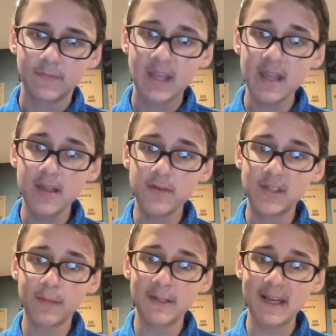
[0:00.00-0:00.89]
can't use
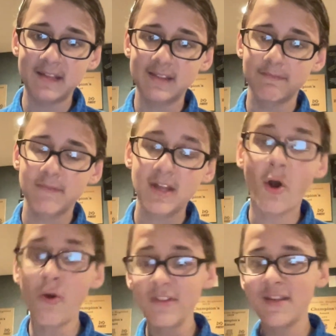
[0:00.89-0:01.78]
AA's. It
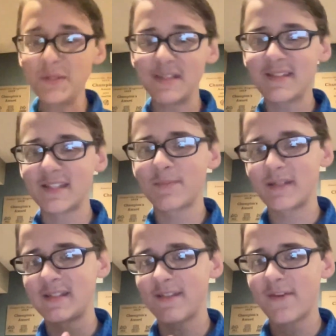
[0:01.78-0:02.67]
only uses the
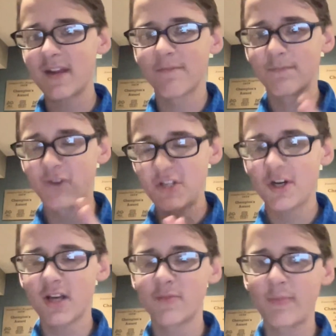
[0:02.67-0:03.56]
specific
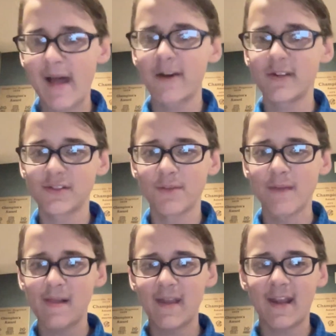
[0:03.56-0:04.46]
rechargeable battery sold
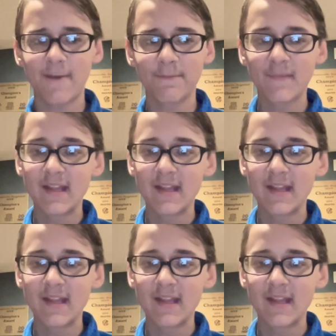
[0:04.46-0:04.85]
by Lego.